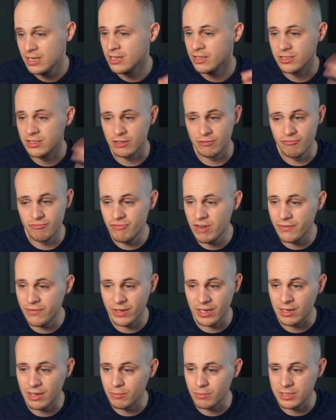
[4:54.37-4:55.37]
So
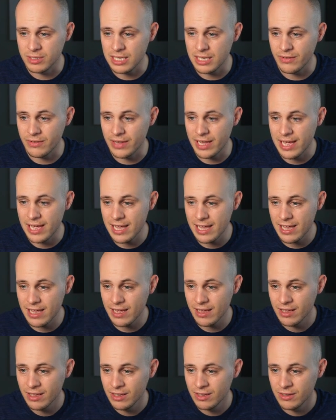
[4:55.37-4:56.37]
River was either here
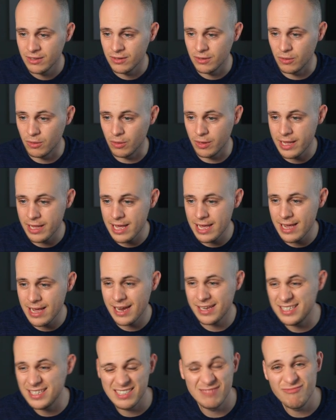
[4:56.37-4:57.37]
or here.
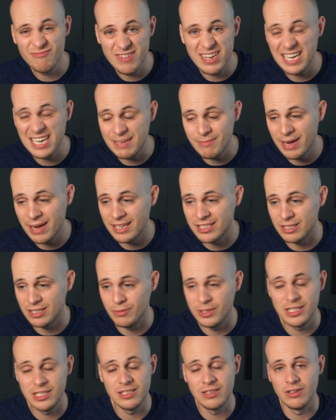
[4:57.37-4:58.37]
It doesn't really matter.
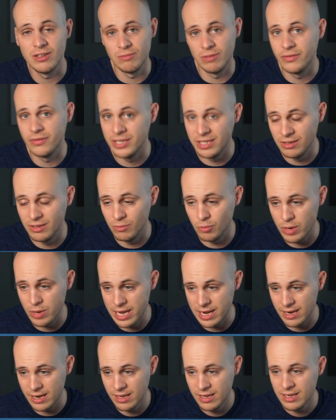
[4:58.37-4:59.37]
We just know that River didn't
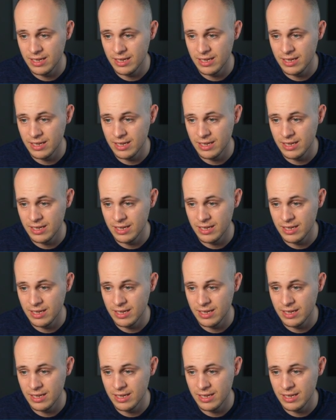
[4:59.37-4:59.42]
win.